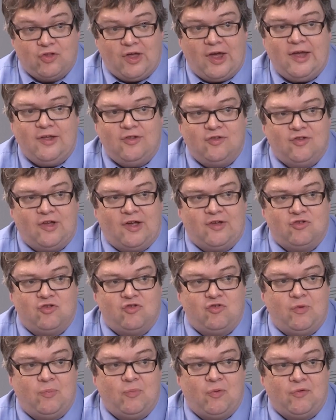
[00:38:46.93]
a
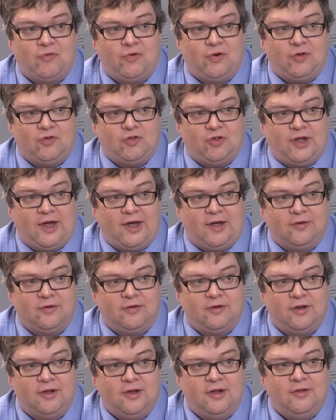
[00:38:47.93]
statutory profit and loss account. Yeah.